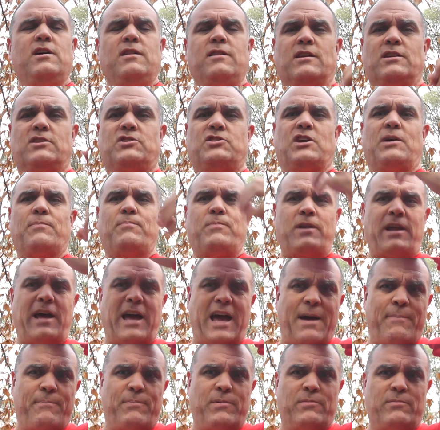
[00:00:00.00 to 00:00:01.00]
That something
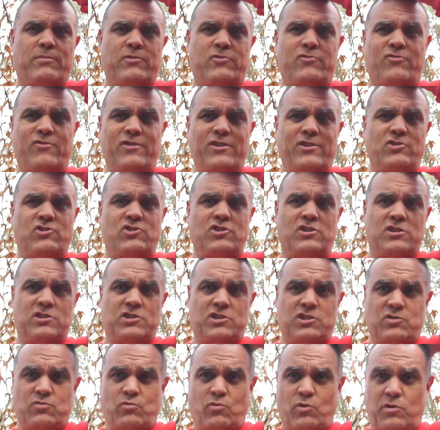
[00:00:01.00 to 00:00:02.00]
happened between
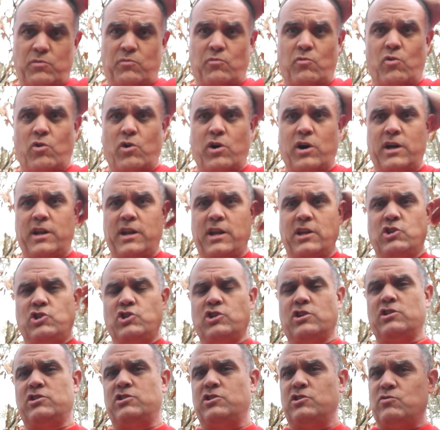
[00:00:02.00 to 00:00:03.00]
Genesis 1:1 and
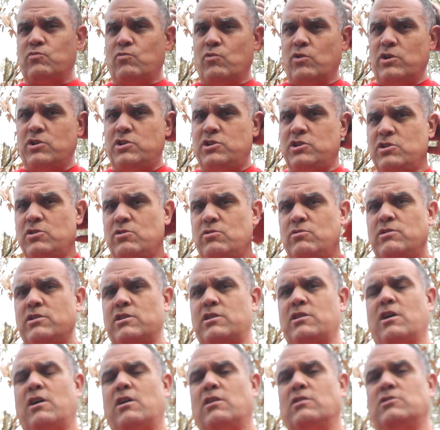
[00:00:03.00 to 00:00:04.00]
Genesis 1:2
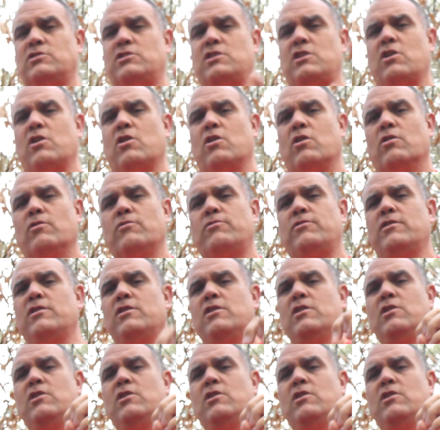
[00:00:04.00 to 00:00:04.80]
that caused the earth,